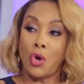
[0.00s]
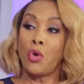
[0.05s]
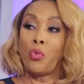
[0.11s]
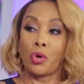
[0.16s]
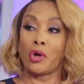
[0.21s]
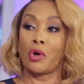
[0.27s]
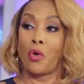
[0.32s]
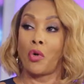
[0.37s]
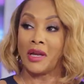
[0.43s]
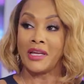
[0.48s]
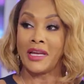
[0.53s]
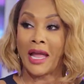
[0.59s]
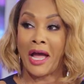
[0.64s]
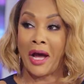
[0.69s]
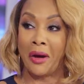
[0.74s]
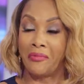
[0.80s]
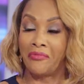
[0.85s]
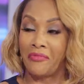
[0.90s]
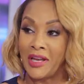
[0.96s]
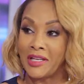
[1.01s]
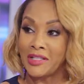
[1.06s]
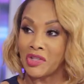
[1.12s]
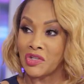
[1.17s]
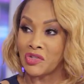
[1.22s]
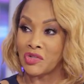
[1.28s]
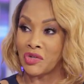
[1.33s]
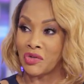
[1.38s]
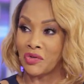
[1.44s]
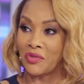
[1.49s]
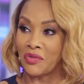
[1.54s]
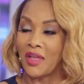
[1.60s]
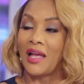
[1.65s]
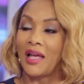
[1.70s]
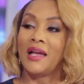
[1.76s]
who we're going to help face the truth.